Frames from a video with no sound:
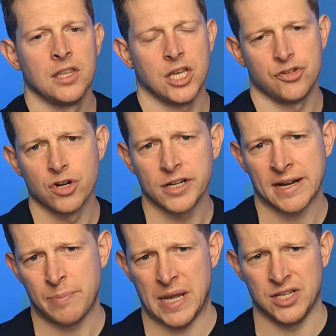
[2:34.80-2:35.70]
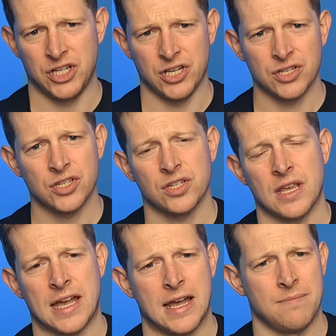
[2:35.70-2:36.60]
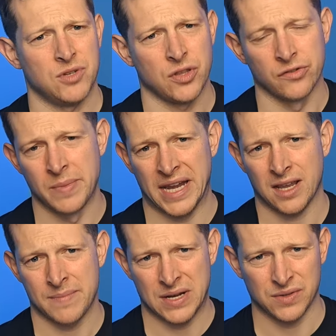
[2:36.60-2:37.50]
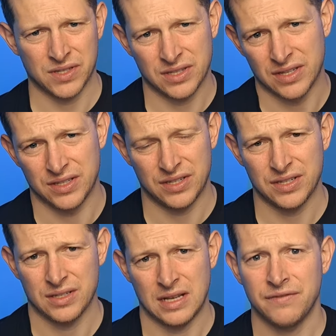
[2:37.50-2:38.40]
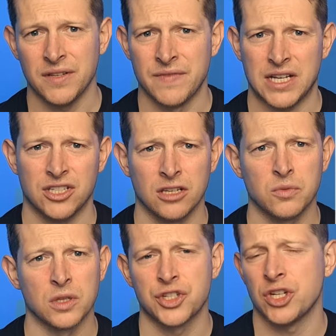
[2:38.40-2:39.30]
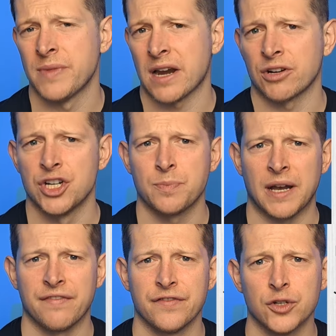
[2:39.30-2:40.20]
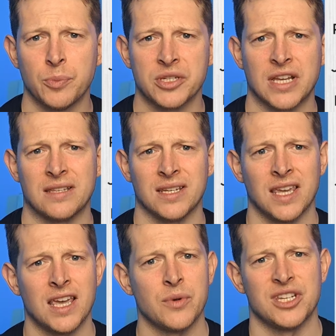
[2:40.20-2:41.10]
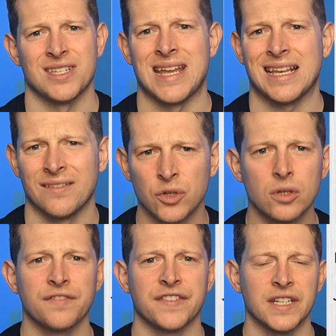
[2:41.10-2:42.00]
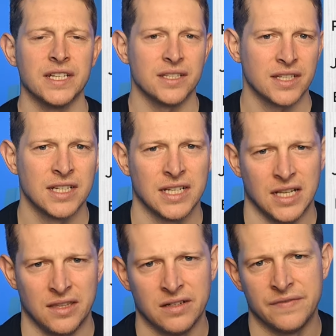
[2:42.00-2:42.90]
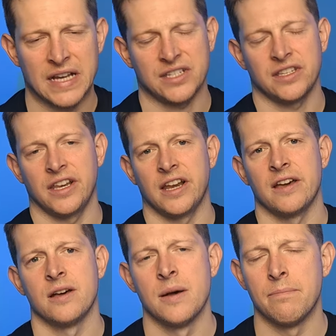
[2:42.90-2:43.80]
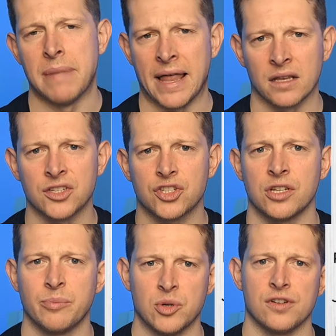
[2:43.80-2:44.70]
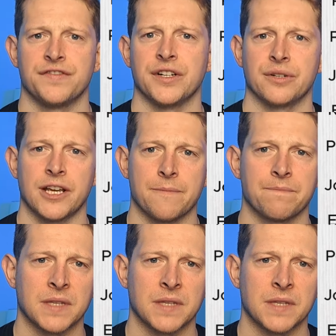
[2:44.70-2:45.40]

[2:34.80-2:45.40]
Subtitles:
Their drawdown pensions, so the remaining amount that's left invested, we'll assume that grows by 4% a year, which is net of all fees, and they're invested in a balanced portfolio.